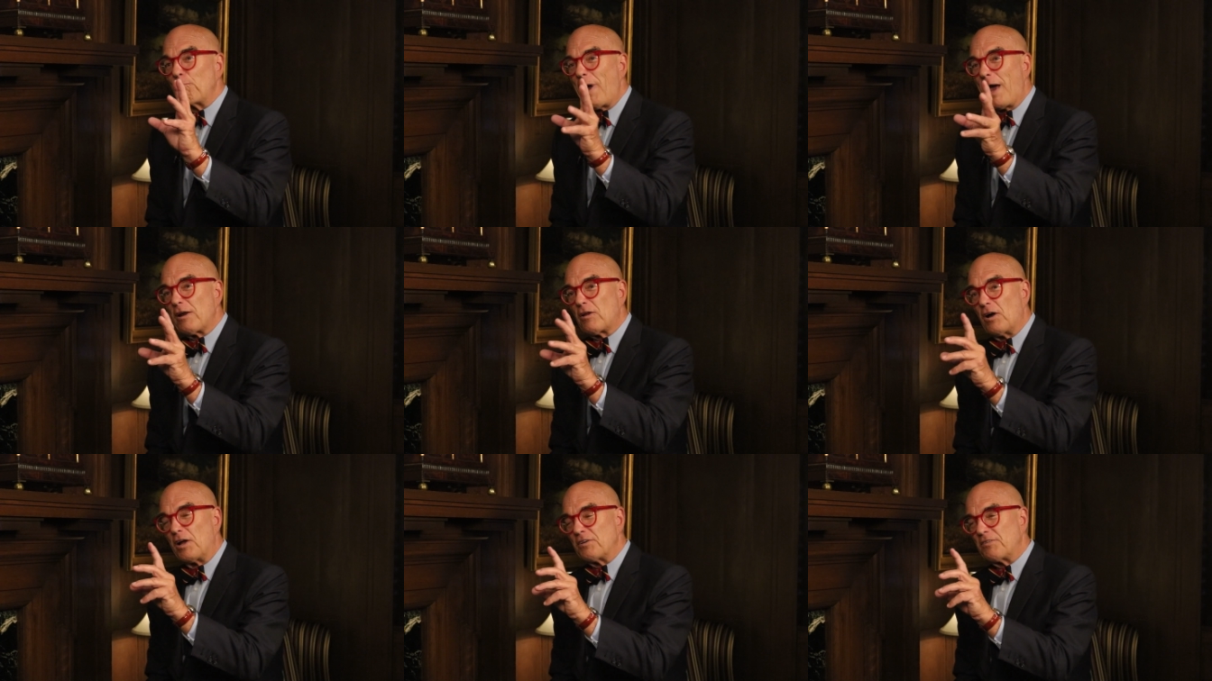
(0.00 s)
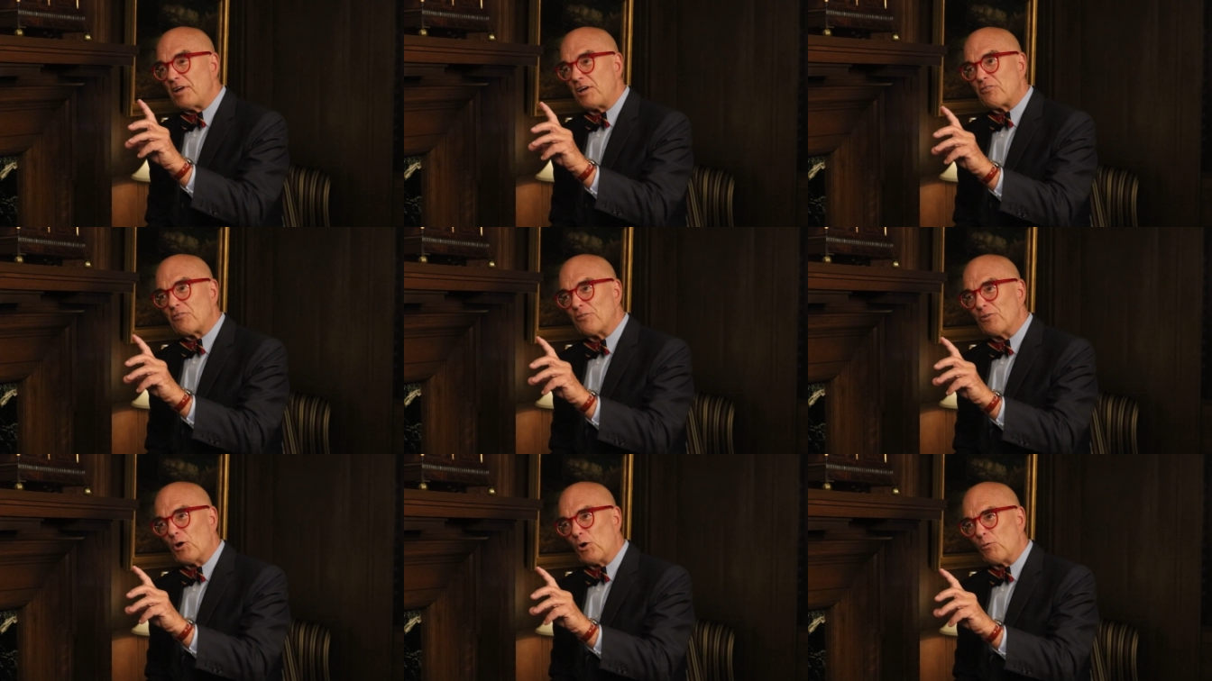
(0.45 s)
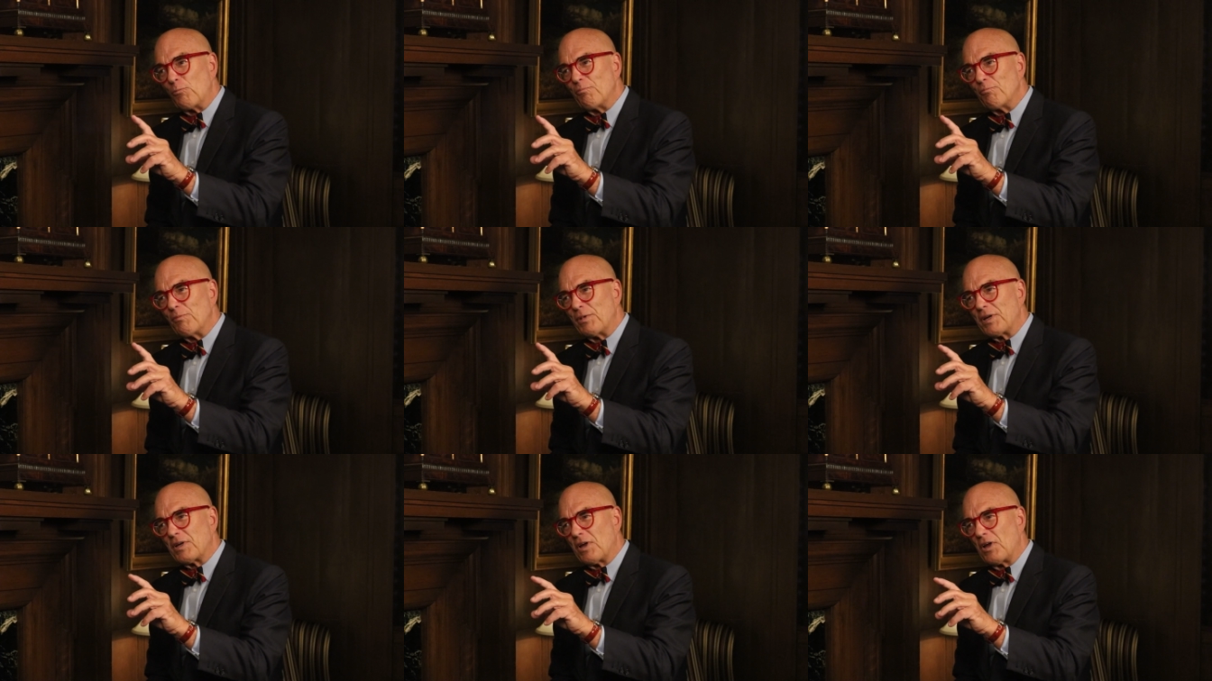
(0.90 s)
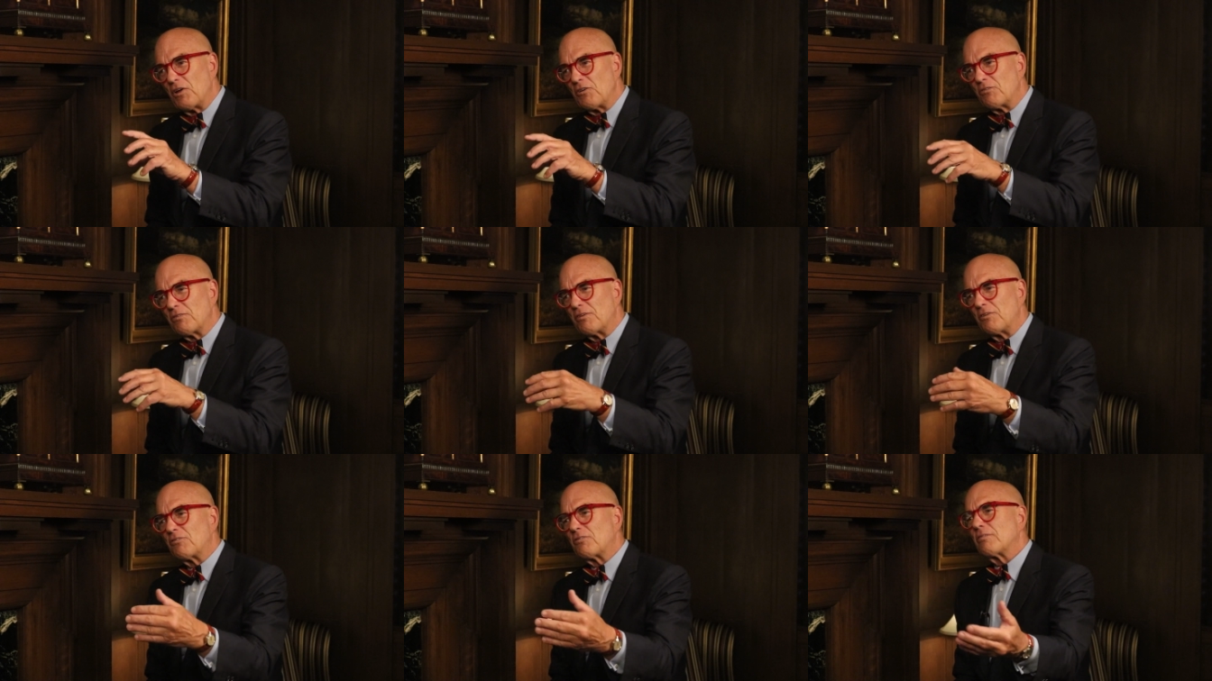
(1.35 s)
bad connotation though
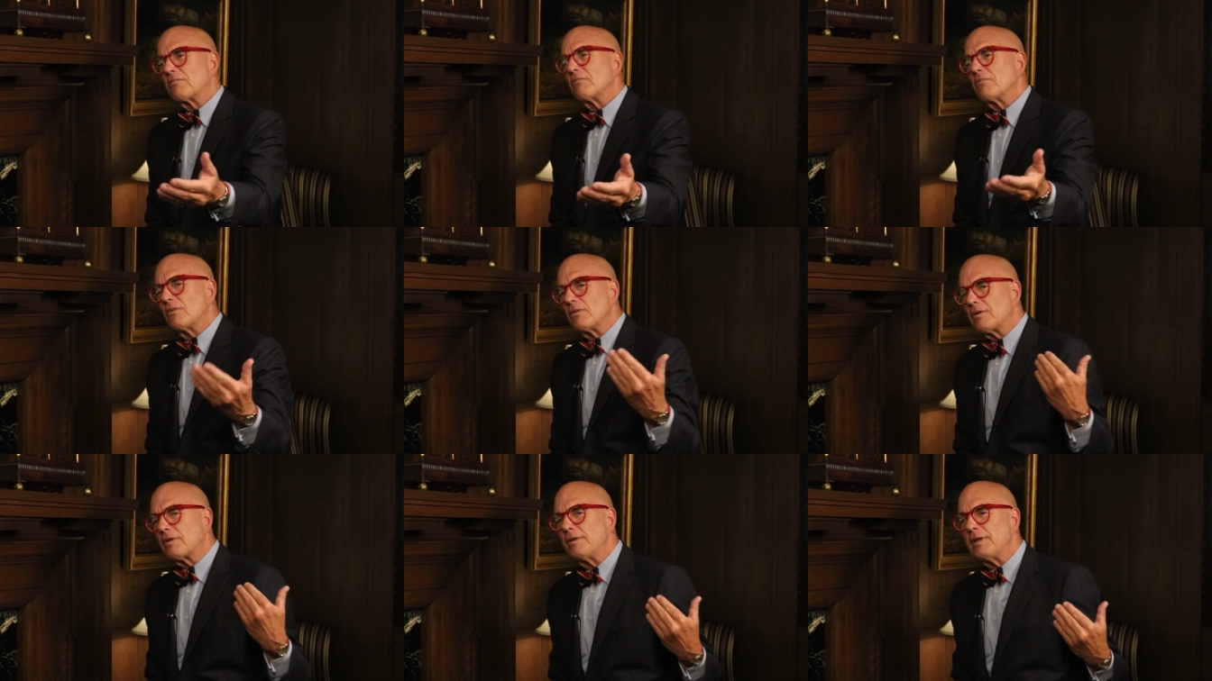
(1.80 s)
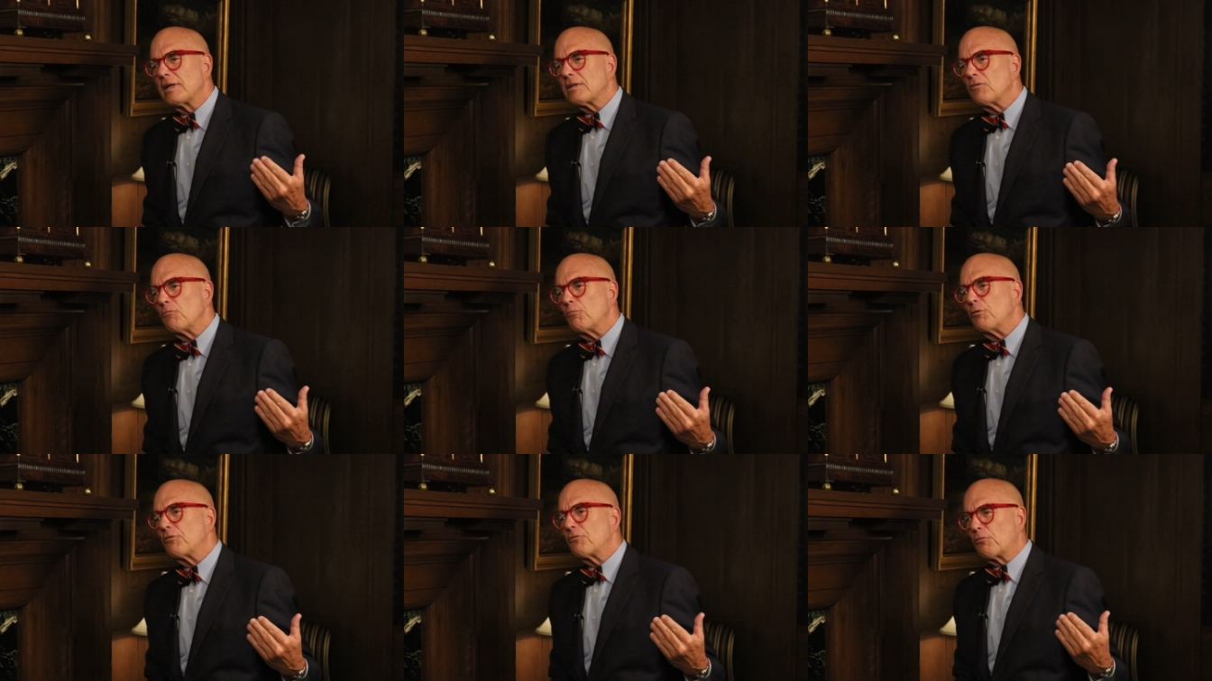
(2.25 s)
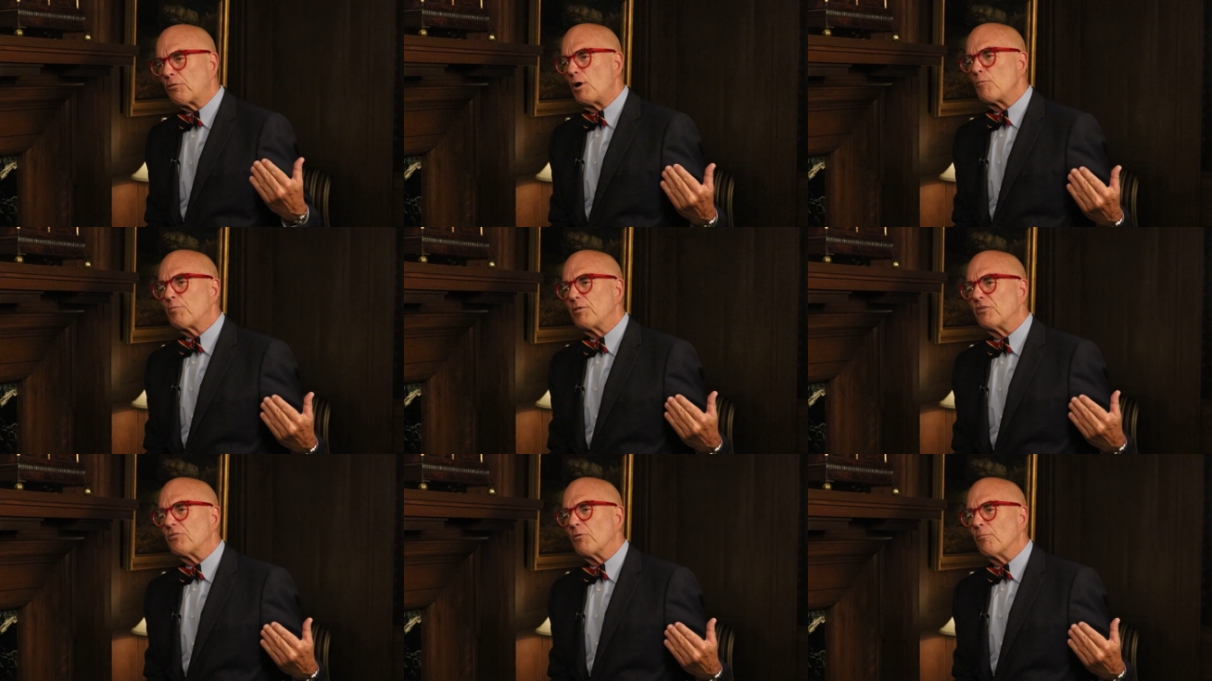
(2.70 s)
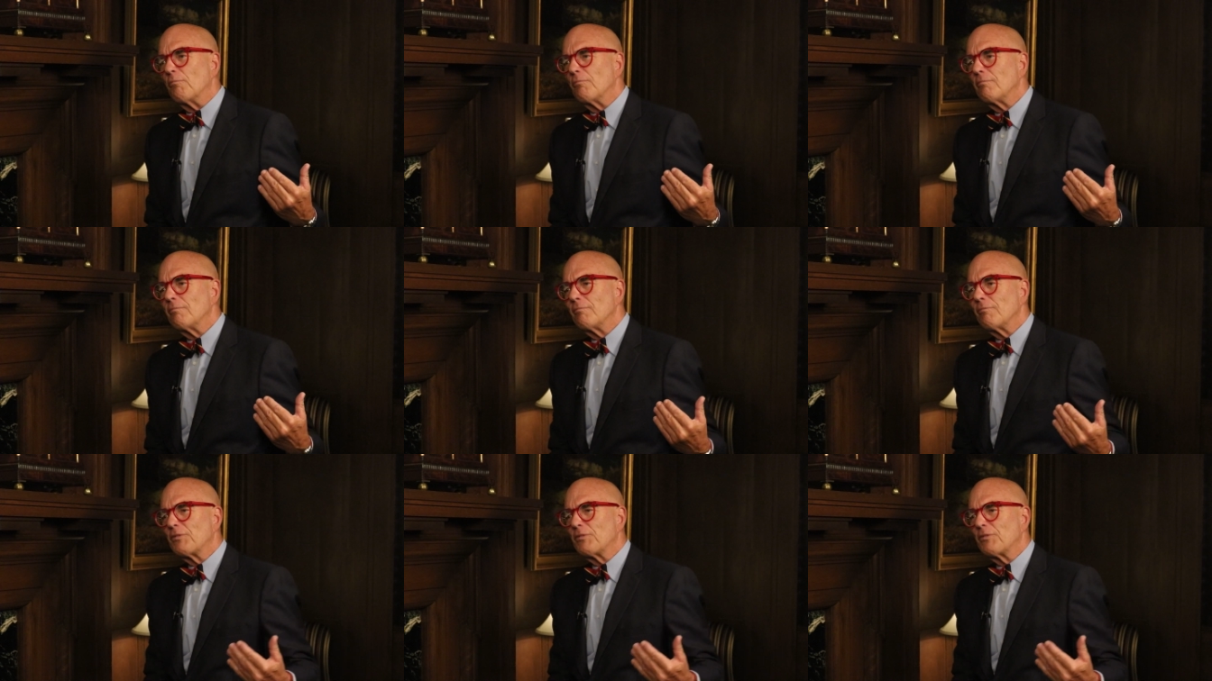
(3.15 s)
because it's connected with Trumpism.